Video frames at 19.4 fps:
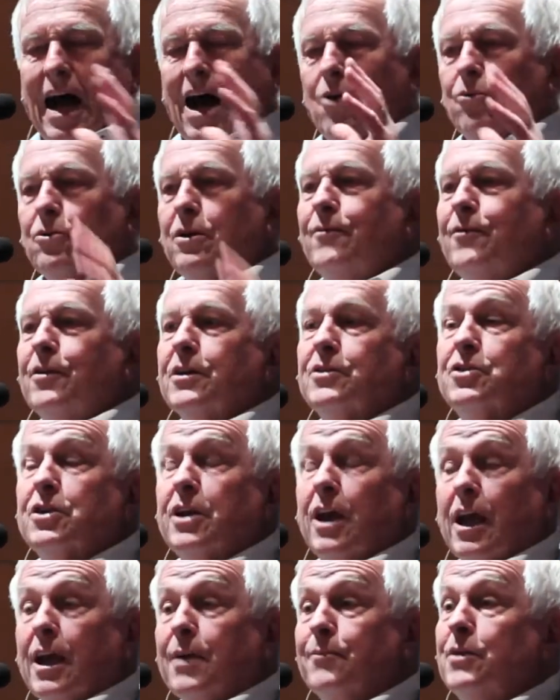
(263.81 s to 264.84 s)
Out of this
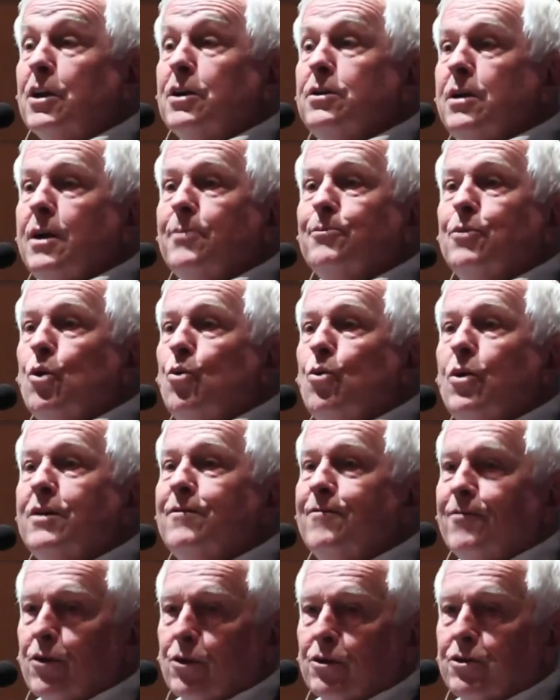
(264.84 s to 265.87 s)
came the
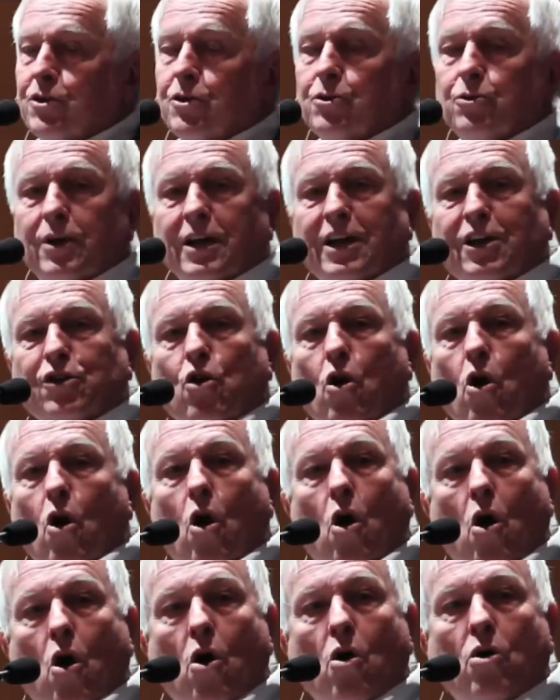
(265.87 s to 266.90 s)
#1 virtue in
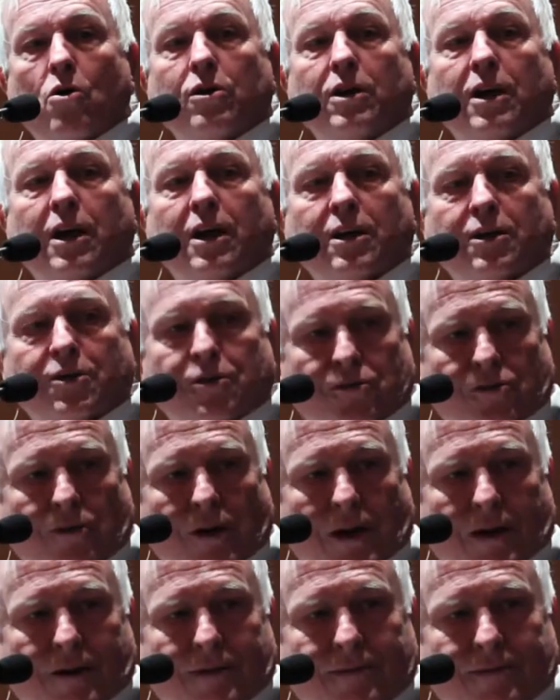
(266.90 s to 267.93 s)
all
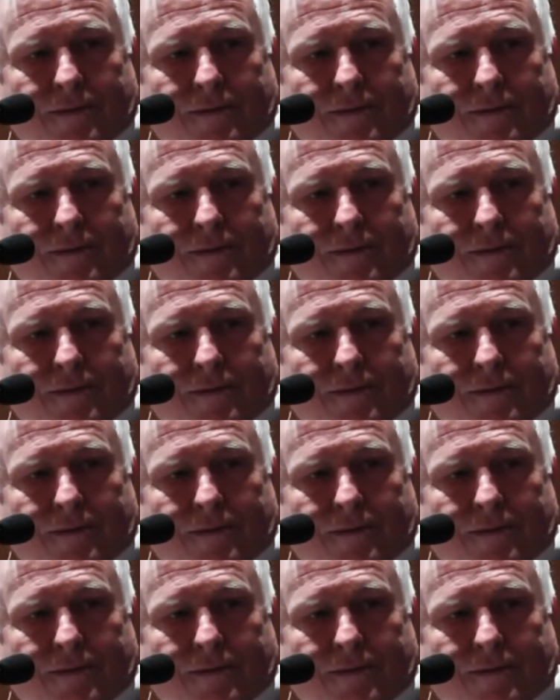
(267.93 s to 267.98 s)
history.